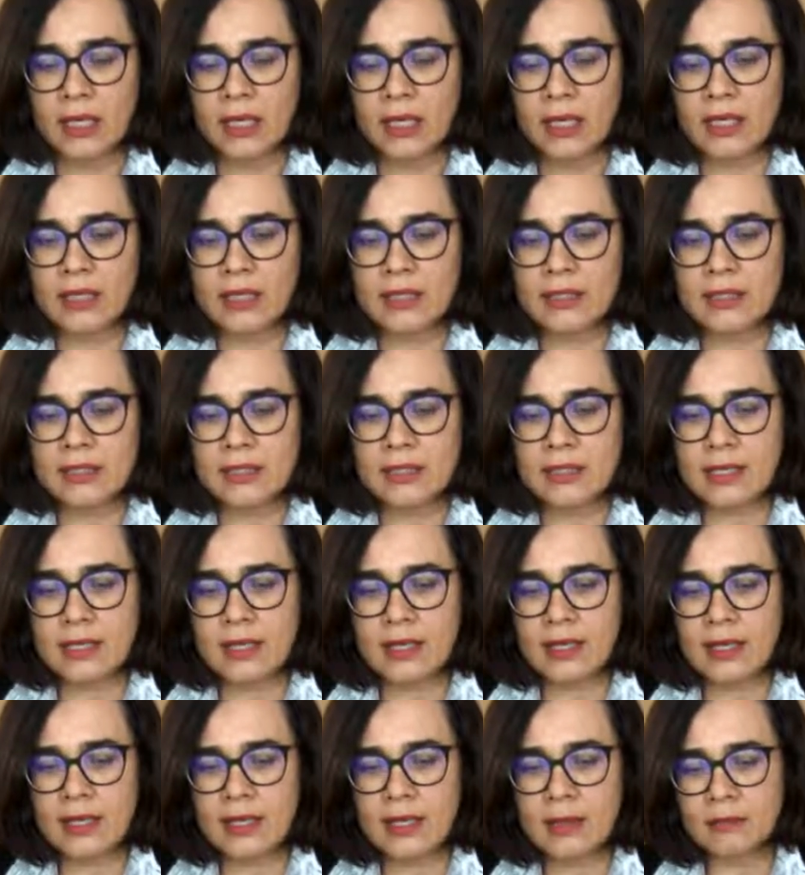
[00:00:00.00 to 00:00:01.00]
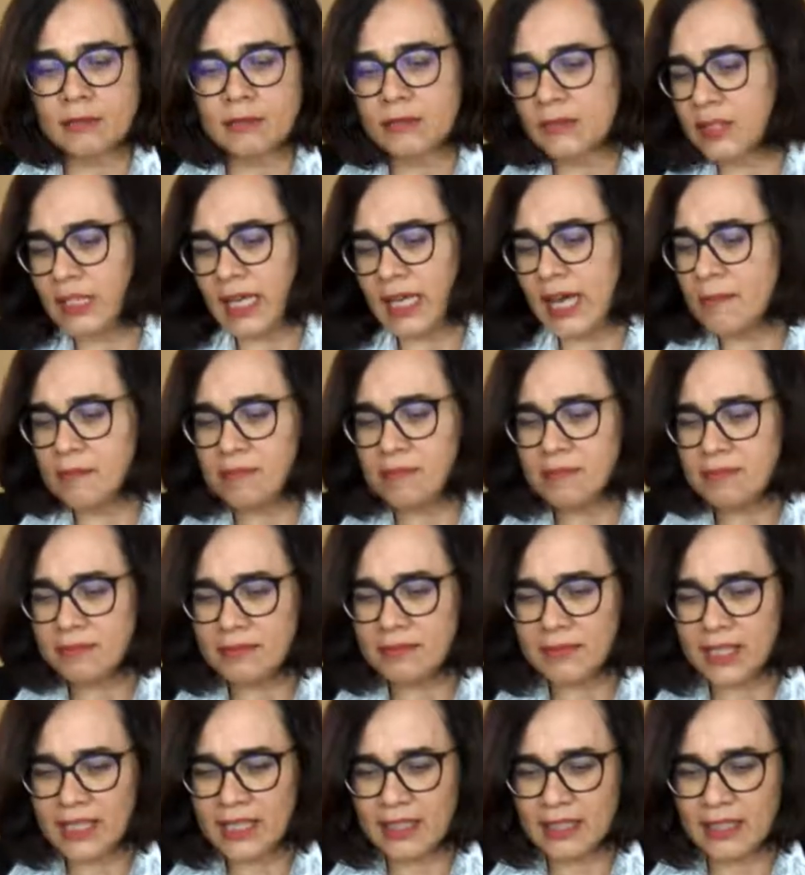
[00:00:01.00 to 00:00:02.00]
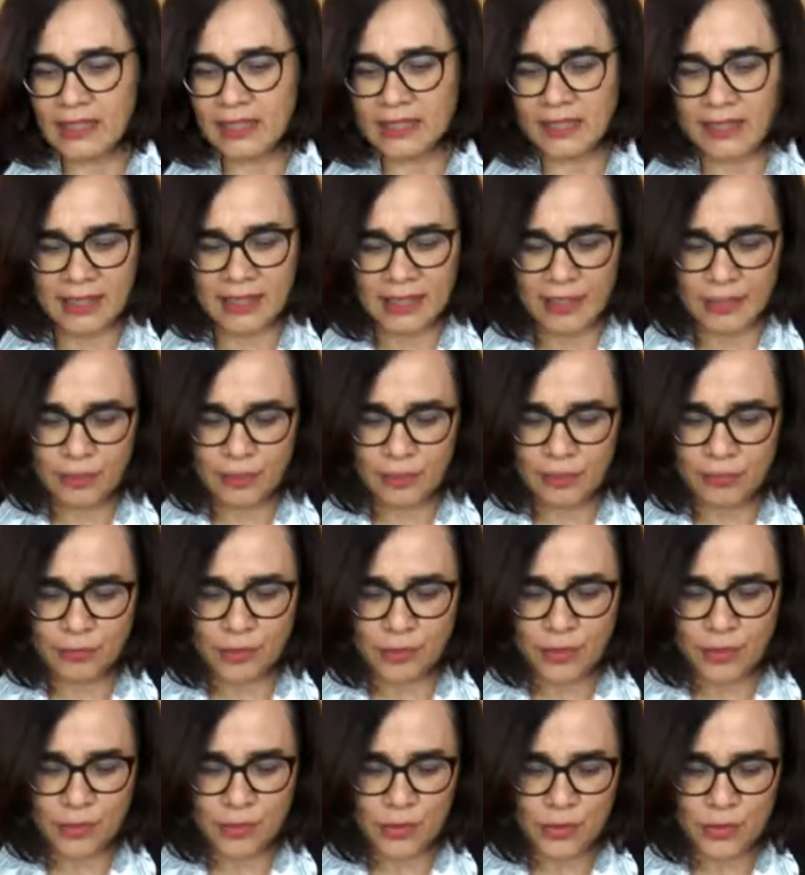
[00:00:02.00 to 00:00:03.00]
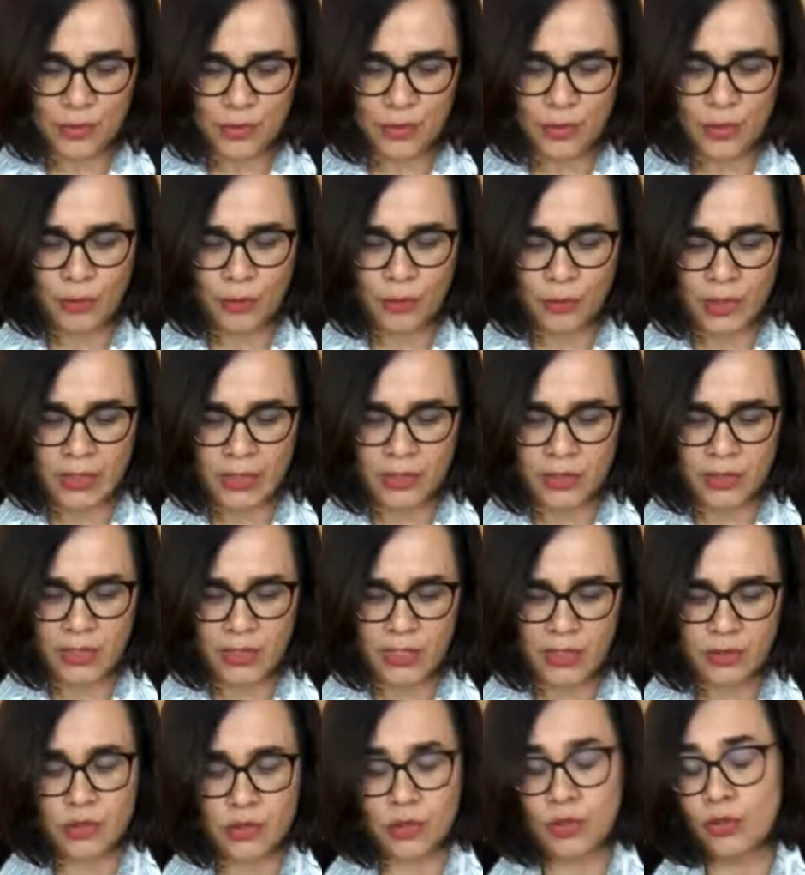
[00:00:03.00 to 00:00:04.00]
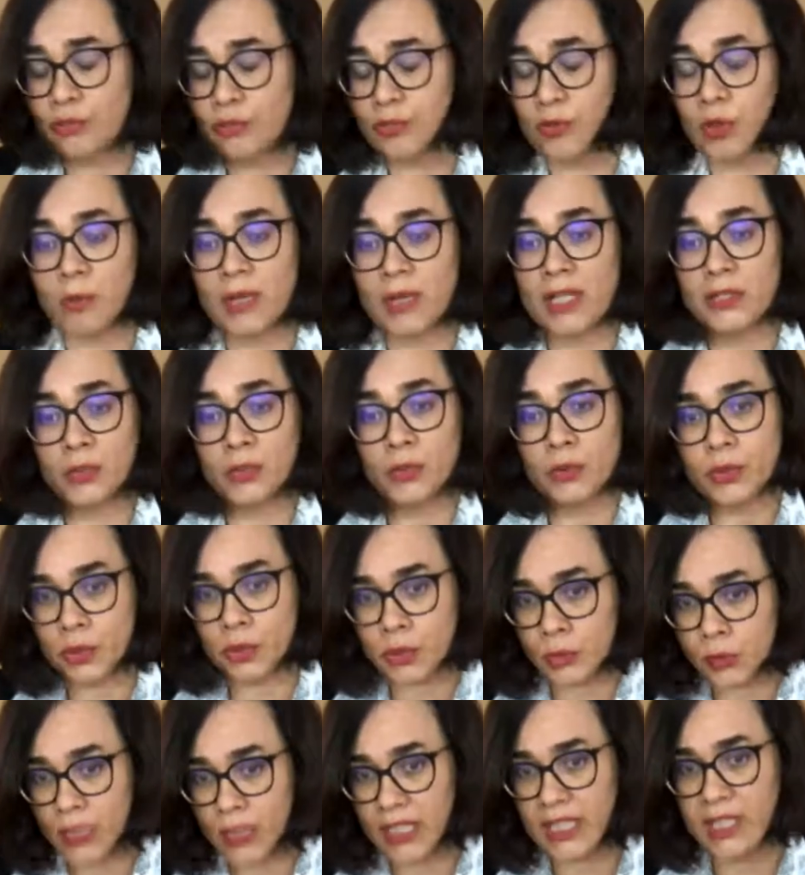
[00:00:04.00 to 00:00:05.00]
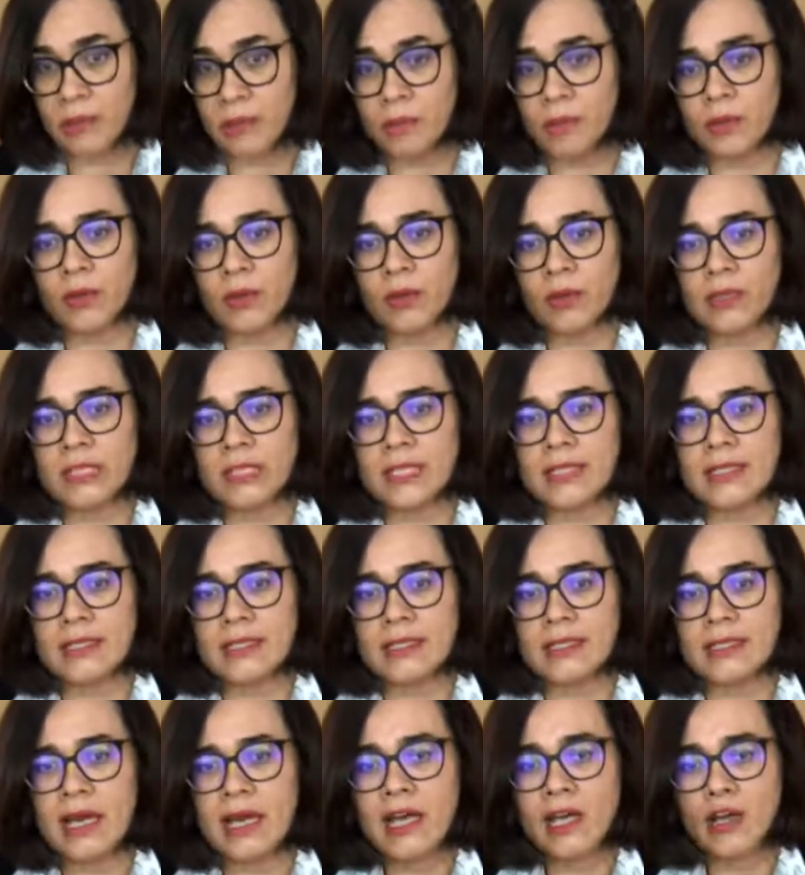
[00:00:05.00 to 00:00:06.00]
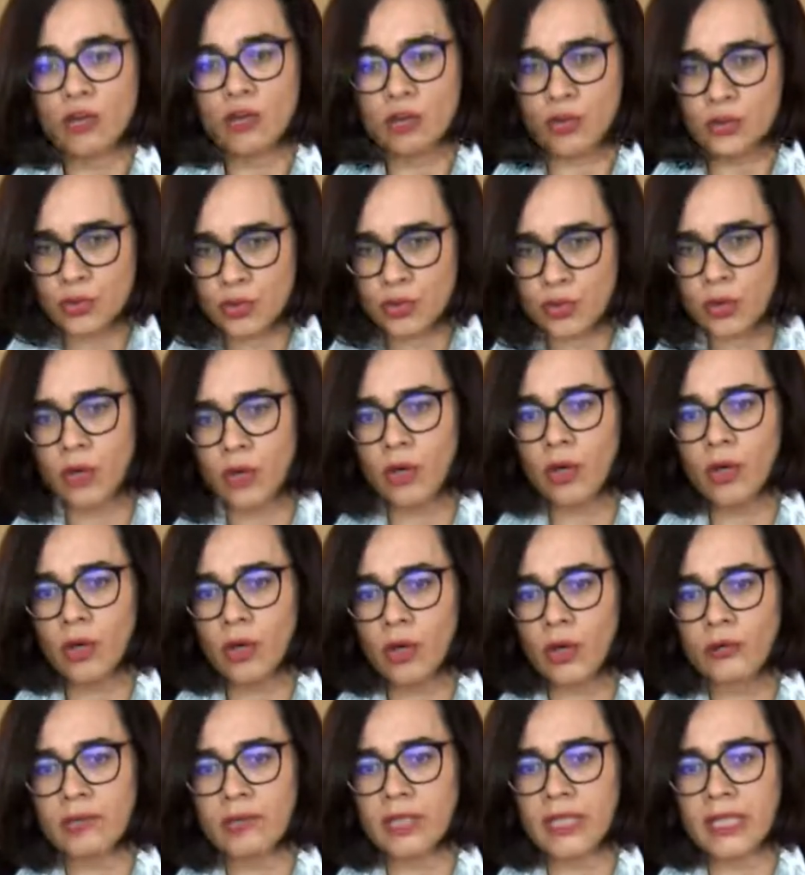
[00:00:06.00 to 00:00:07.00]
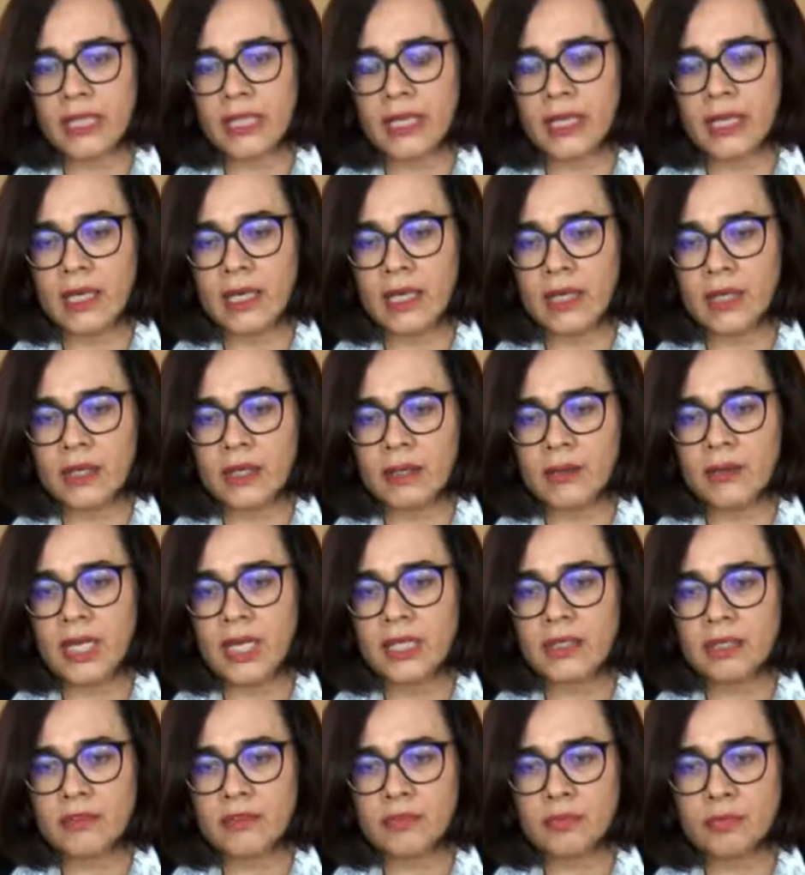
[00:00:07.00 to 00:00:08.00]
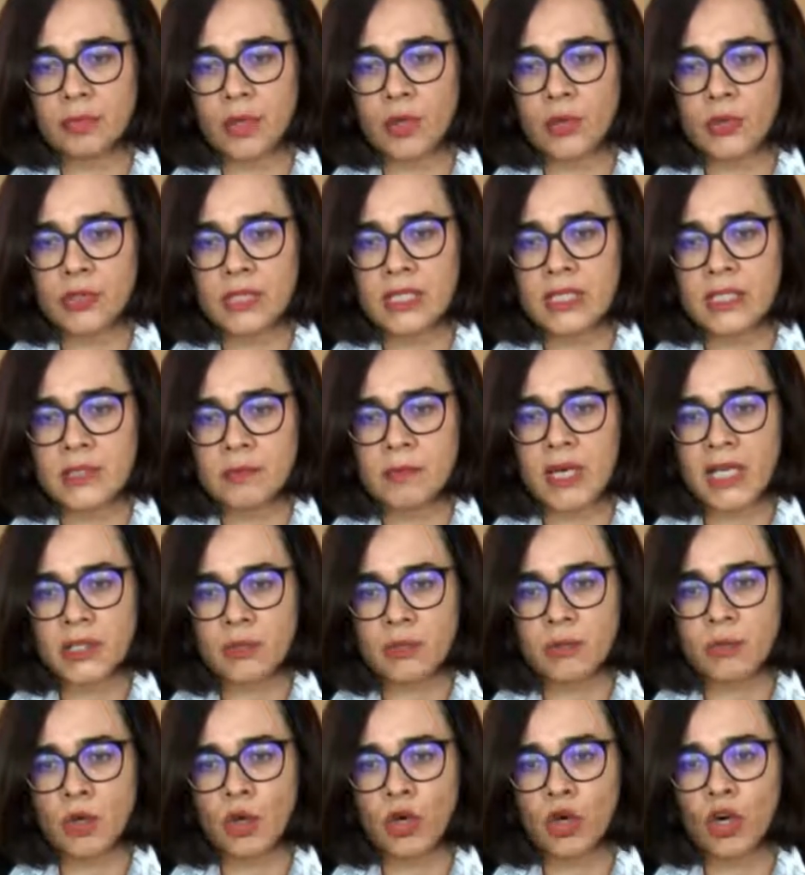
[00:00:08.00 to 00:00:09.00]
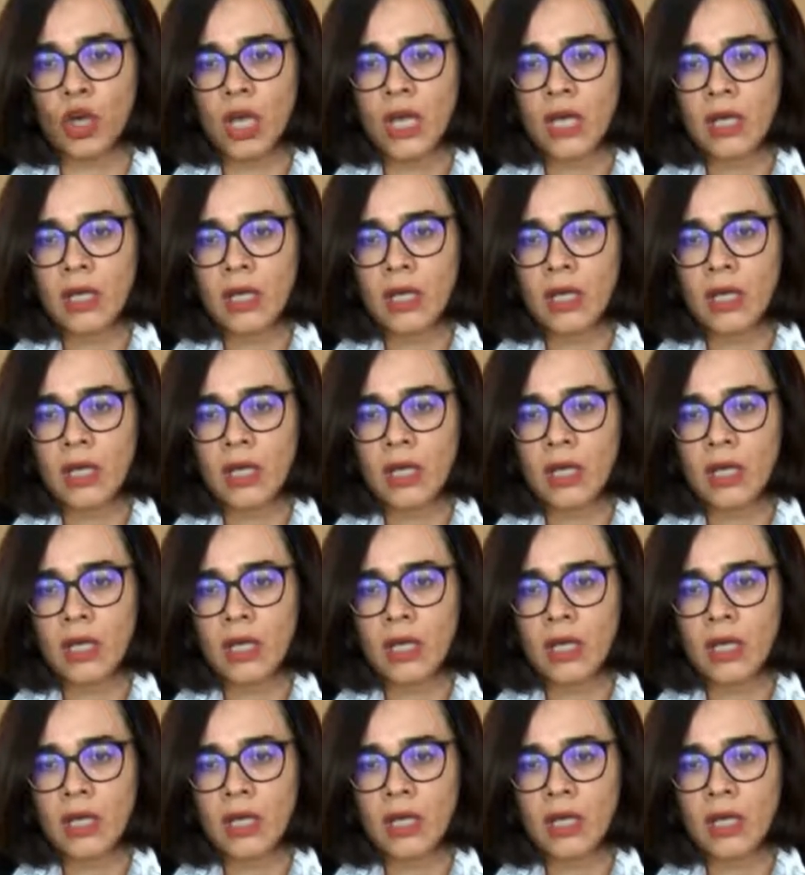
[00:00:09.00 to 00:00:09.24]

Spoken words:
It's of course, in the short format, you keep all this control over the creative process much more